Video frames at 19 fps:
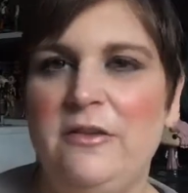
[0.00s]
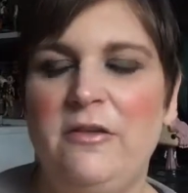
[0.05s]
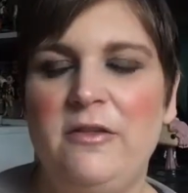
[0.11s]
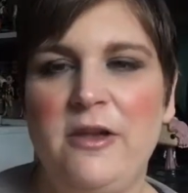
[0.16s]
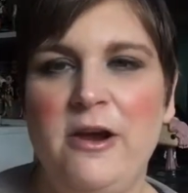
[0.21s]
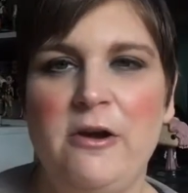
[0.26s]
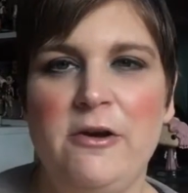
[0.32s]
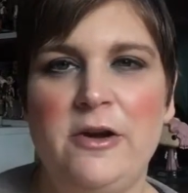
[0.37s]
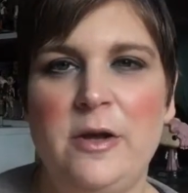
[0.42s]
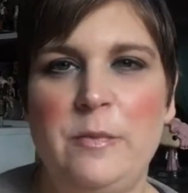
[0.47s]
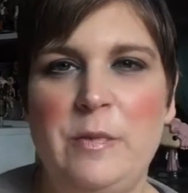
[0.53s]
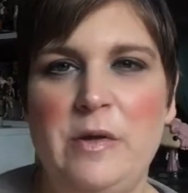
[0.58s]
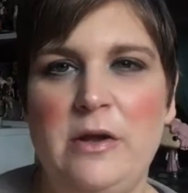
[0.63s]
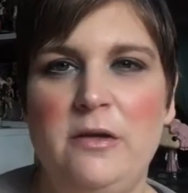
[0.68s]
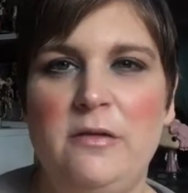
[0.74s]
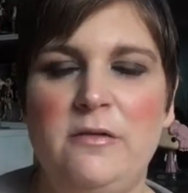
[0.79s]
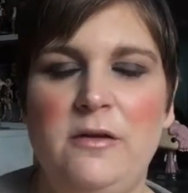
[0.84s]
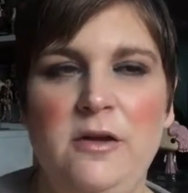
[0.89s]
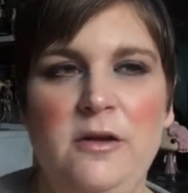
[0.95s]
is
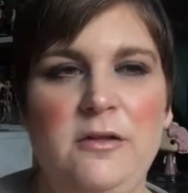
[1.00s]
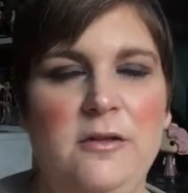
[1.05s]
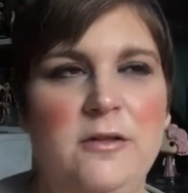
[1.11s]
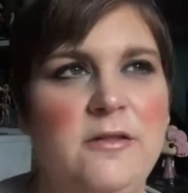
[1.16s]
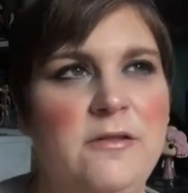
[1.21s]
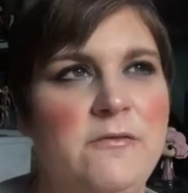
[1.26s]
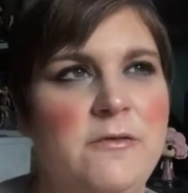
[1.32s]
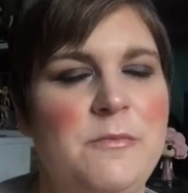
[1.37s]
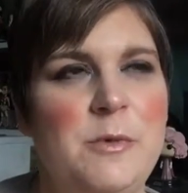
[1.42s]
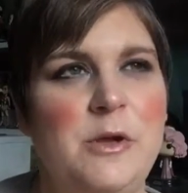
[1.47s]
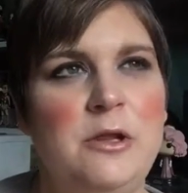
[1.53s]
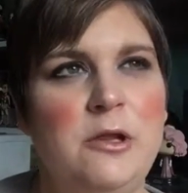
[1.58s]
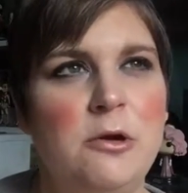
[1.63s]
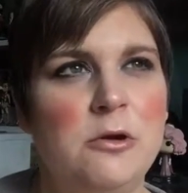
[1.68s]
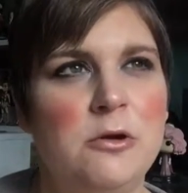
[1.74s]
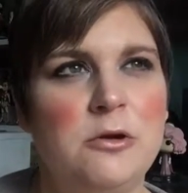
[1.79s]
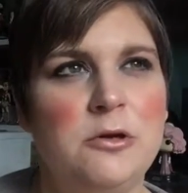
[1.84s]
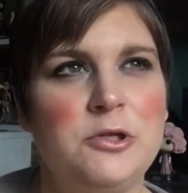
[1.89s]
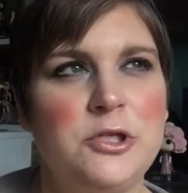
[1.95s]
serendipitous because it's from a
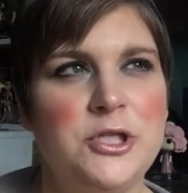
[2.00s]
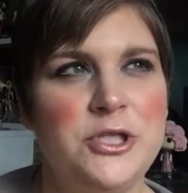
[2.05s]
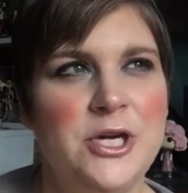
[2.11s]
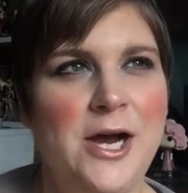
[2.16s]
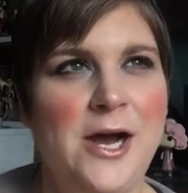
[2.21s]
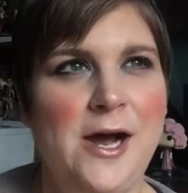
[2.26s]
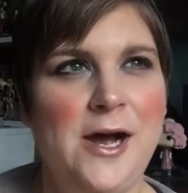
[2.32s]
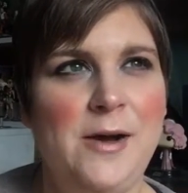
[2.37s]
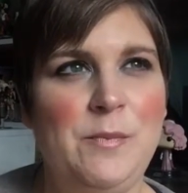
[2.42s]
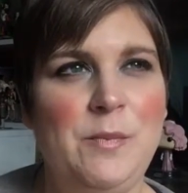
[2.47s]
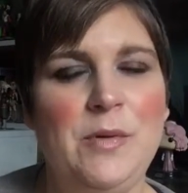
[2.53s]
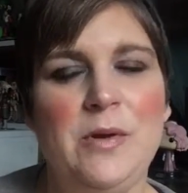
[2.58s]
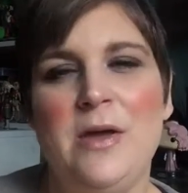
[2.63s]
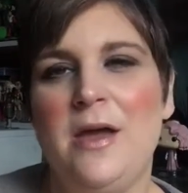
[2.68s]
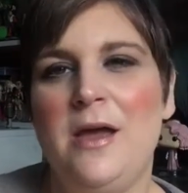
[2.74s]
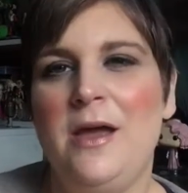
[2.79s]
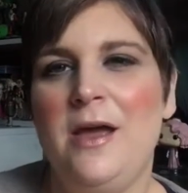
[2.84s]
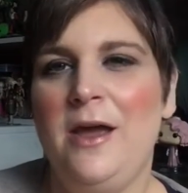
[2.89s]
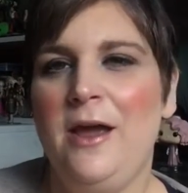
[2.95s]
local shop
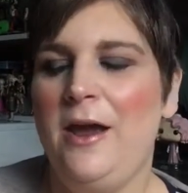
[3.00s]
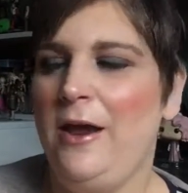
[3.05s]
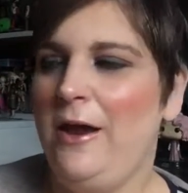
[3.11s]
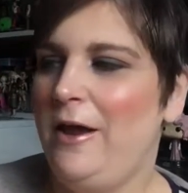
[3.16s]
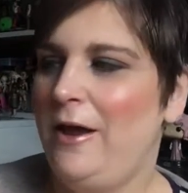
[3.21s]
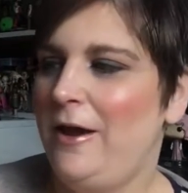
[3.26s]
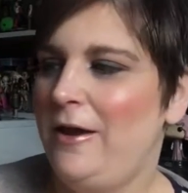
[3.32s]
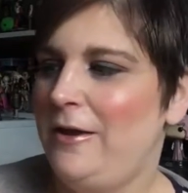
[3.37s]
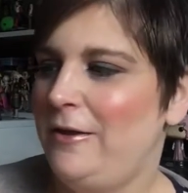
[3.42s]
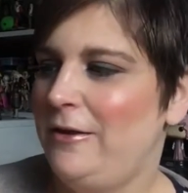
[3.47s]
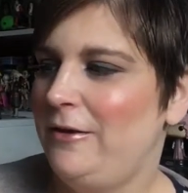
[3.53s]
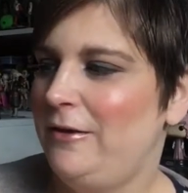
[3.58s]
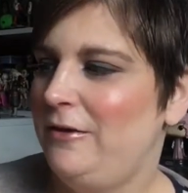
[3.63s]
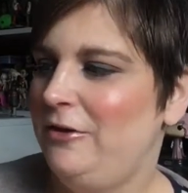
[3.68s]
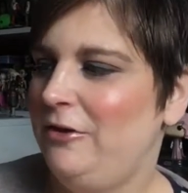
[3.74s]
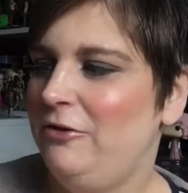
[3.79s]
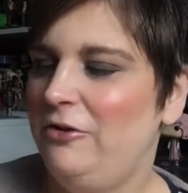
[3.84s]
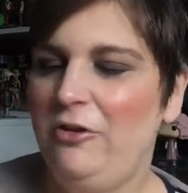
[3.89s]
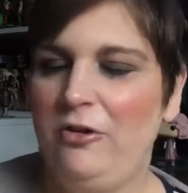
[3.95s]

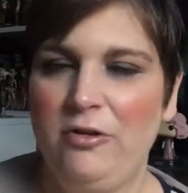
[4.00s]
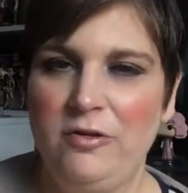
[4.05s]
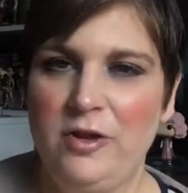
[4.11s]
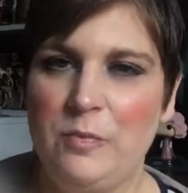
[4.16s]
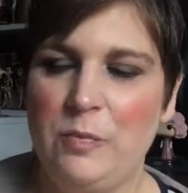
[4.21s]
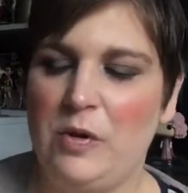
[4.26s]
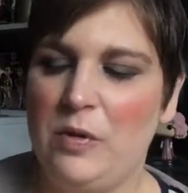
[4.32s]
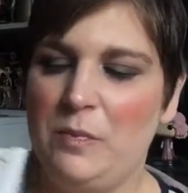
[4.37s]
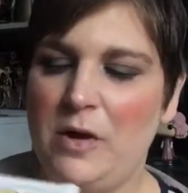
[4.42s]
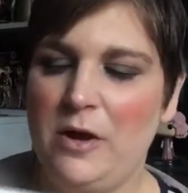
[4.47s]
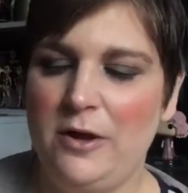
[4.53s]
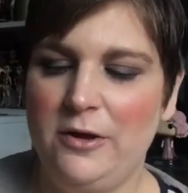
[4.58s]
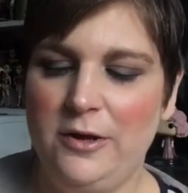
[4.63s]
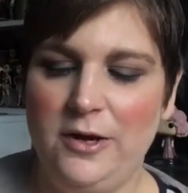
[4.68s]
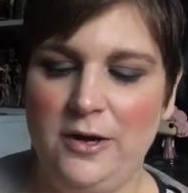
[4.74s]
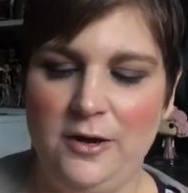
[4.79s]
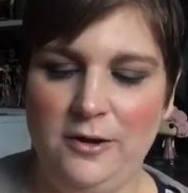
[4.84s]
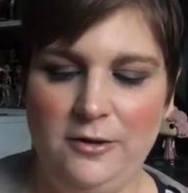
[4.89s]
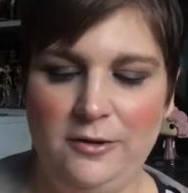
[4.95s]
and you just stumble upon
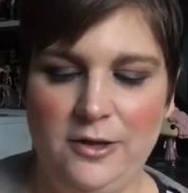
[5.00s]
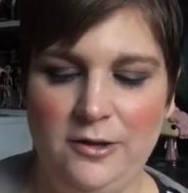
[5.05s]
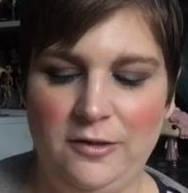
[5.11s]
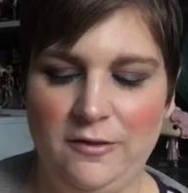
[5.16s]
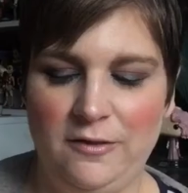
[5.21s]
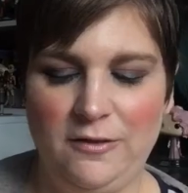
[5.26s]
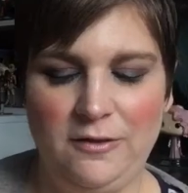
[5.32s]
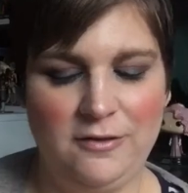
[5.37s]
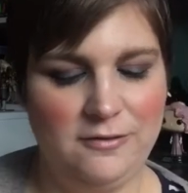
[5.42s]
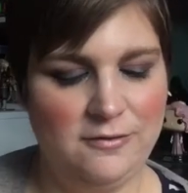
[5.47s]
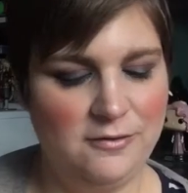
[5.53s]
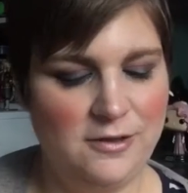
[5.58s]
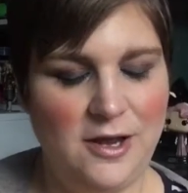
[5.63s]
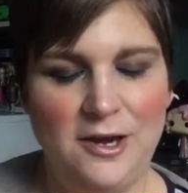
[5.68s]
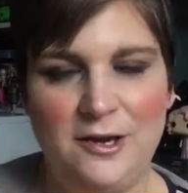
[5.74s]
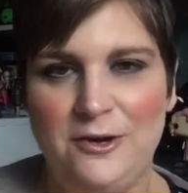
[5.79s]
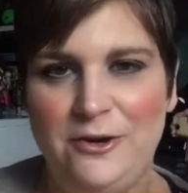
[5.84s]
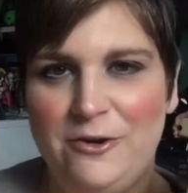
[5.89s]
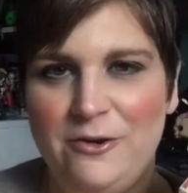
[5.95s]
it and it's
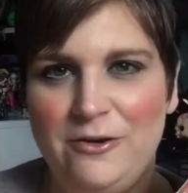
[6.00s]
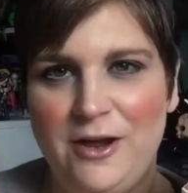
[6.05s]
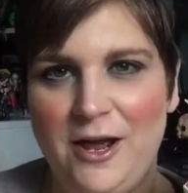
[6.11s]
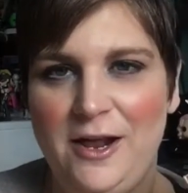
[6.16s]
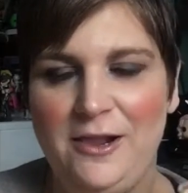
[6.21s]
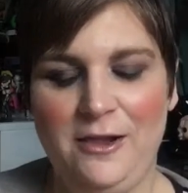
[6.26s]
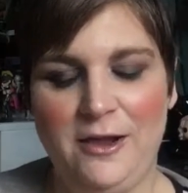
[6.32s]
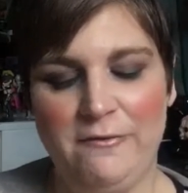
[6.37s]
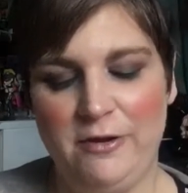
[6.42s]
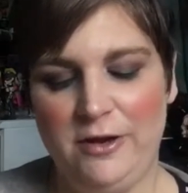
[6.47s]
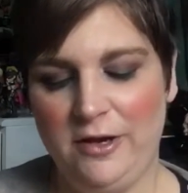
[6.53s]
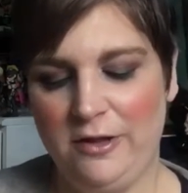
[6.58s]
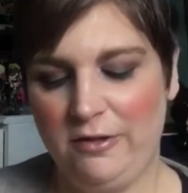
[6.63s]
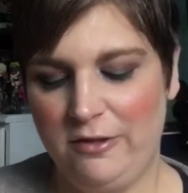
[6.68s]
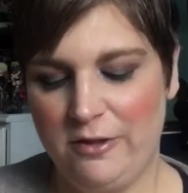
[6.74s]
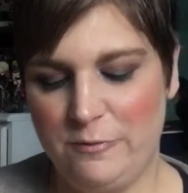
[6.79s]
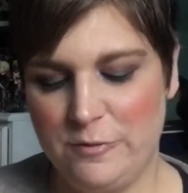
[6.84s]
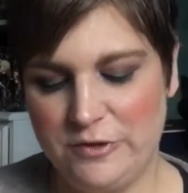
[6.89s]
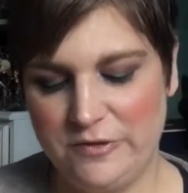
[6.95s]
I don't know I love it
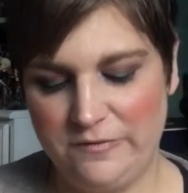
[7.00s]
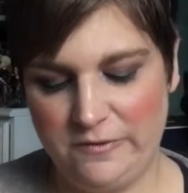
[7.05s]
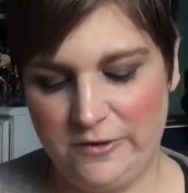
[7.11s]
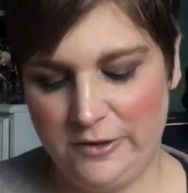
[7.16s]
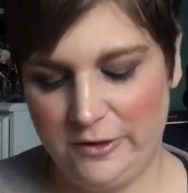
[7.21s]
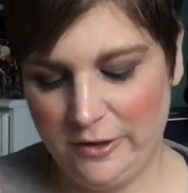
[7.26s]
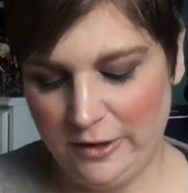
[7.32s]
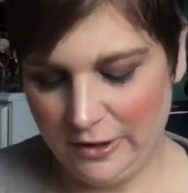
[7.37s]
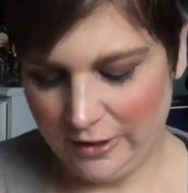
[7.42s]
it's so much fun